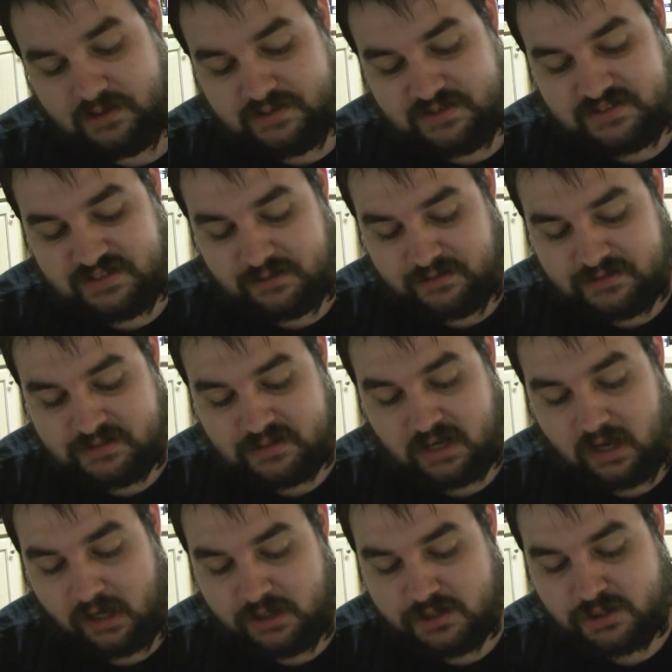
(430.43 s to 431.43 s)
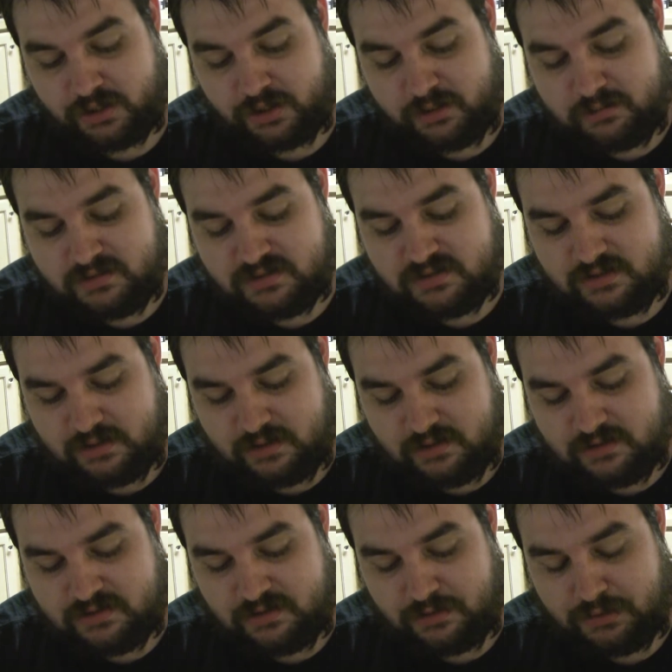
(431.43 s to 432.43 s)
Zealous Conscripts
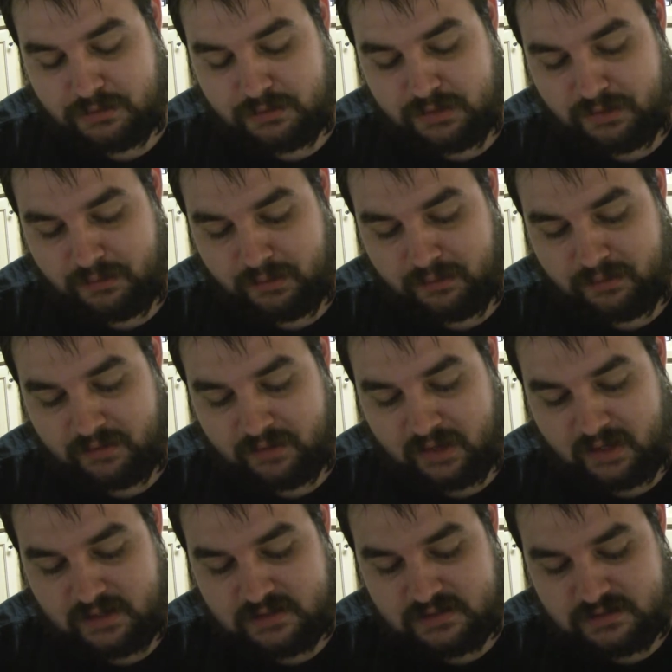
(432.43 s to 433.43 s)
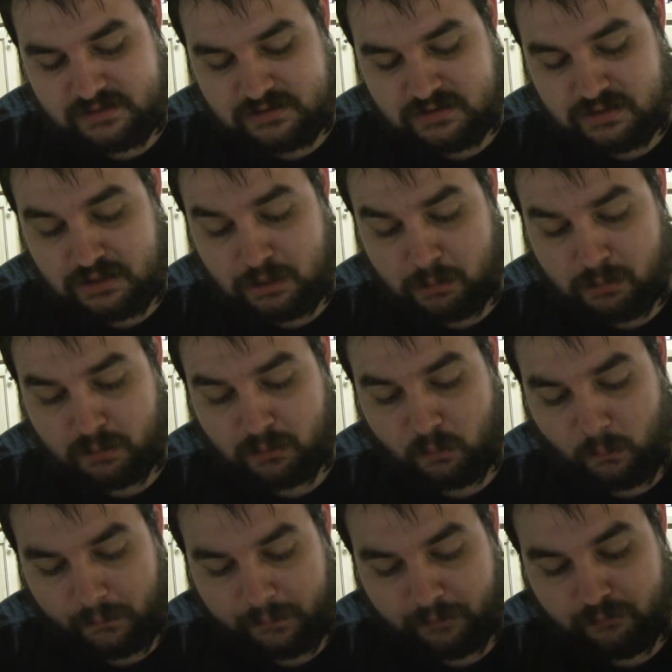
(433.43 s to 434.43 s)
is a 3/3 with haste. It's a human
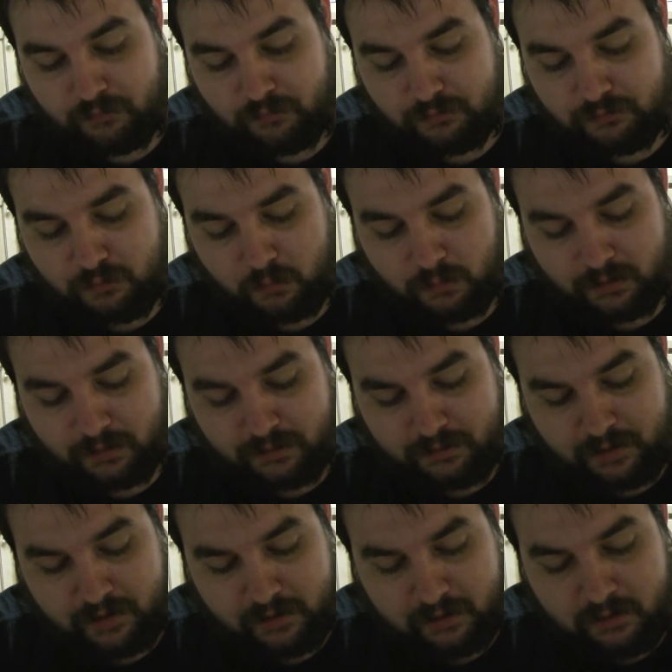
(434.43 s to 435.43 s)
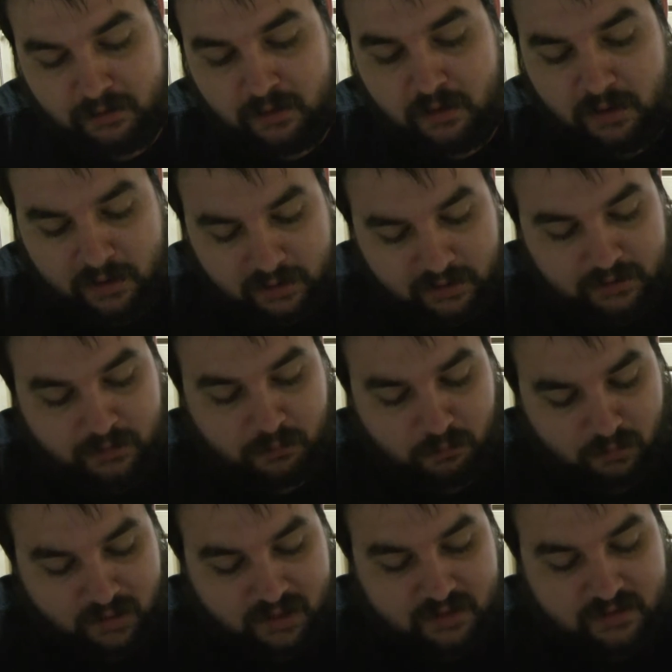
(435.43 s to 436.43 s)
warrior for 4 and a
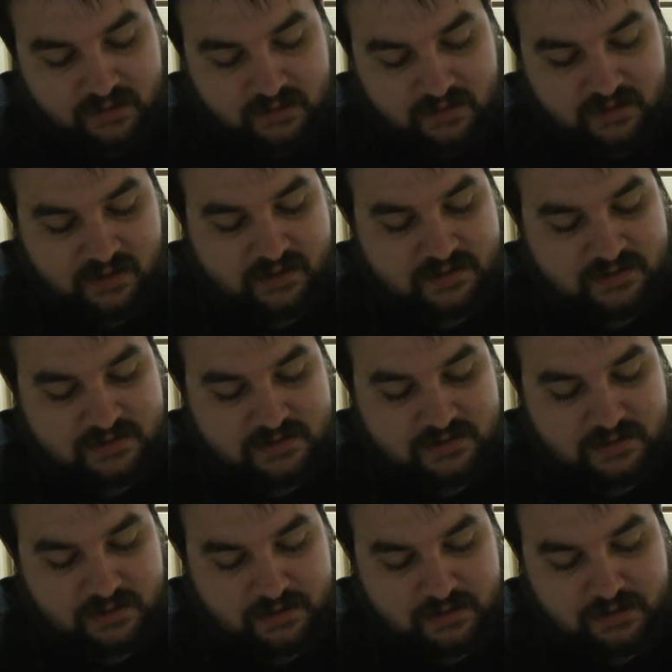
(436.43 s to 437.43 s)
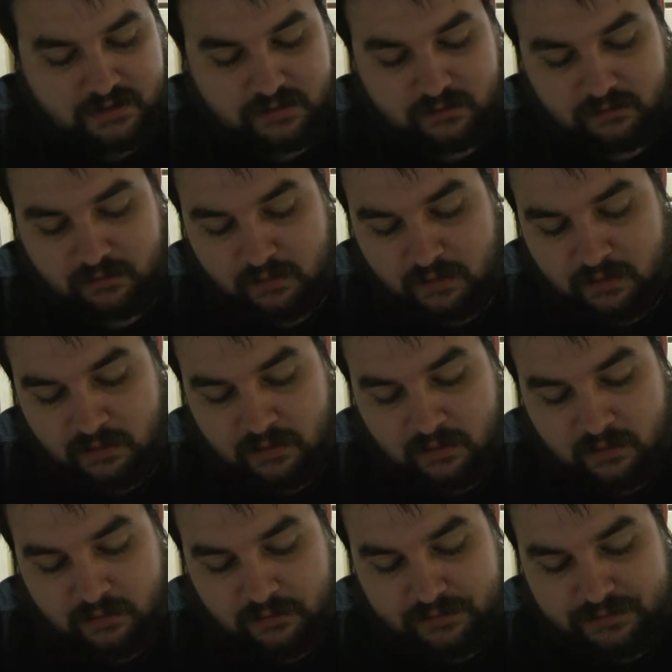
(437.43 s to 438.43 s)
red, and it has,
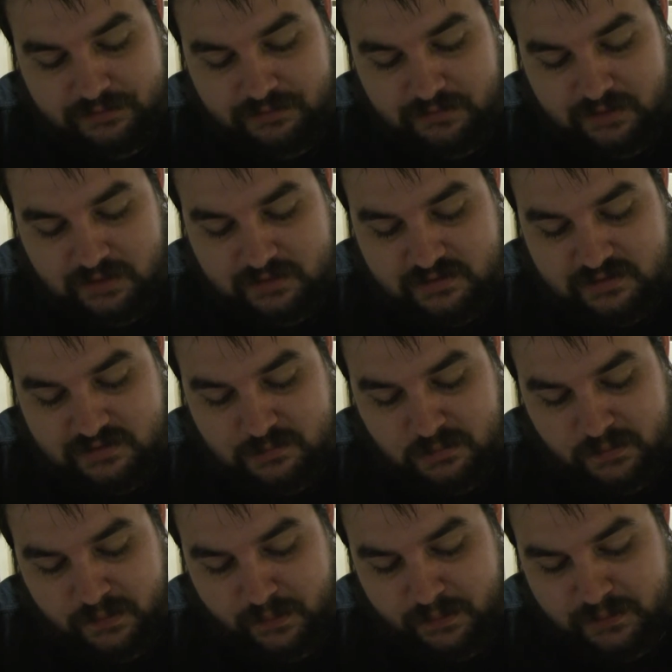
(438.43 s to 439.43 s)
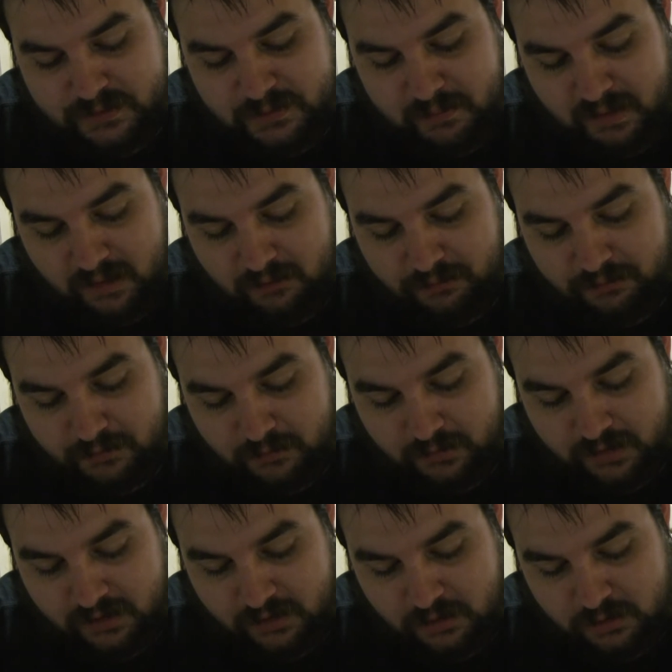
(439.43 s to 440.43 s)
let's see, it says when it enters the battlefield,
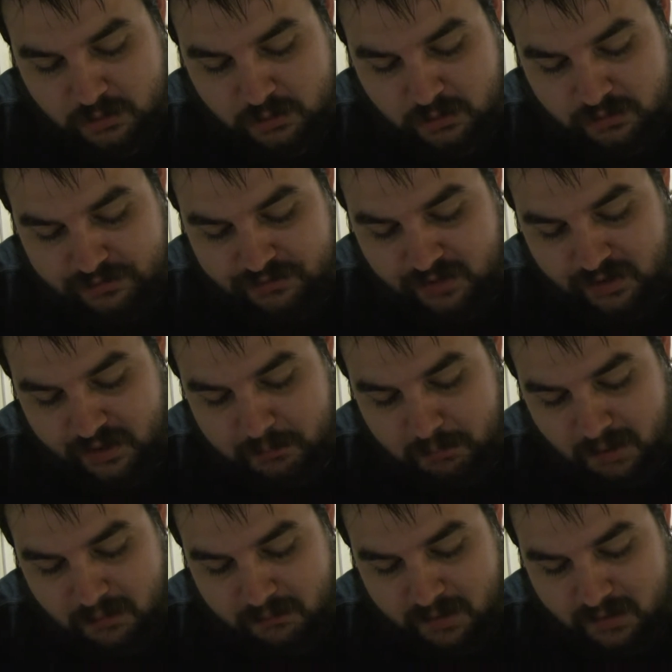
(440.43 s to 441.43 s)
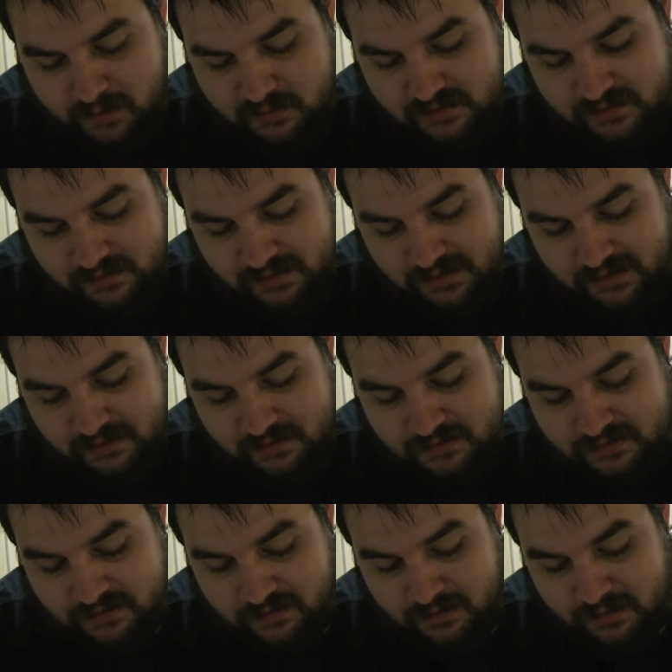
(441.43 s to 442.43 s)
gain control of target permanent until the end of
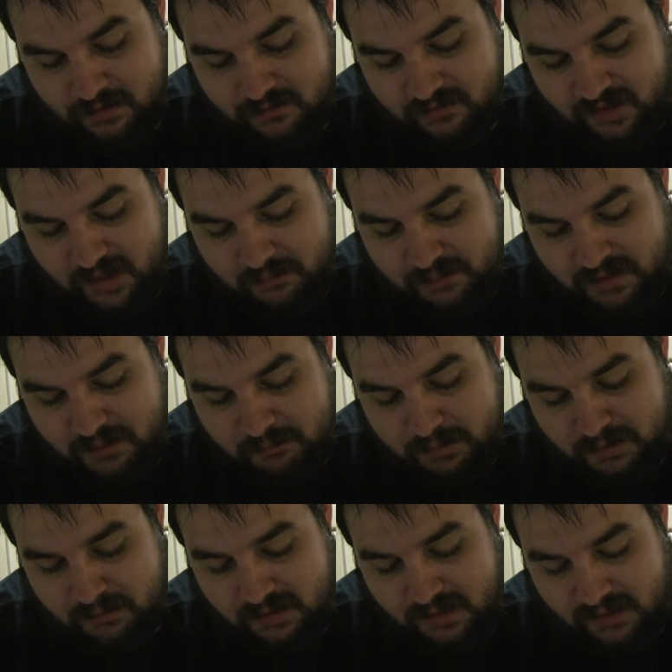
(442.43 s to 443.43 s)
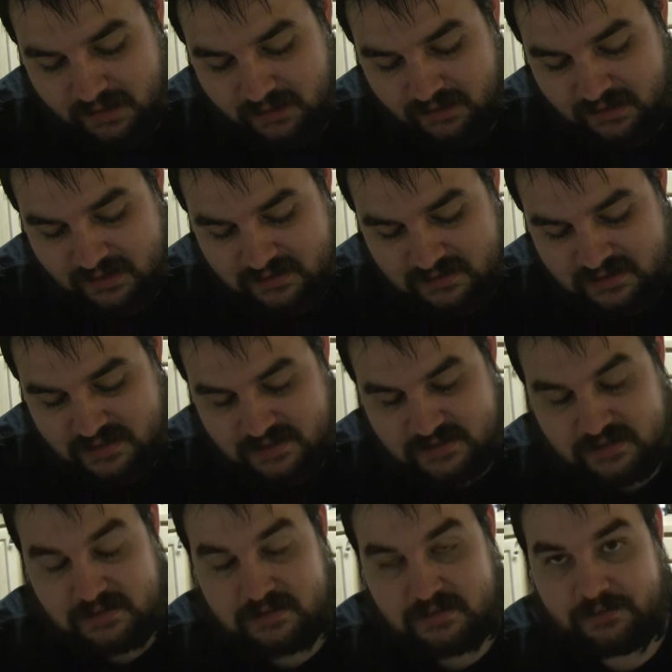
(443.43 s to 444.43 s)
the turn. Untap that permanent, it gains
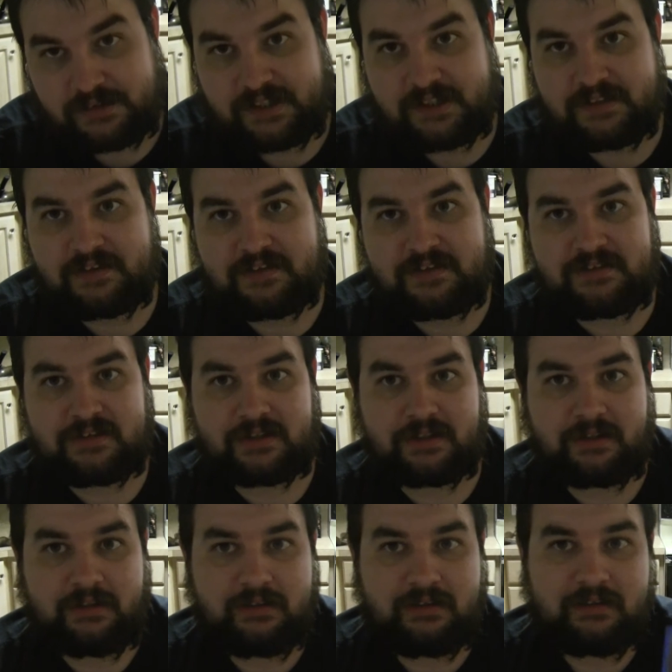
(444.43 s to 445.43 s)
haste until the end of the turn.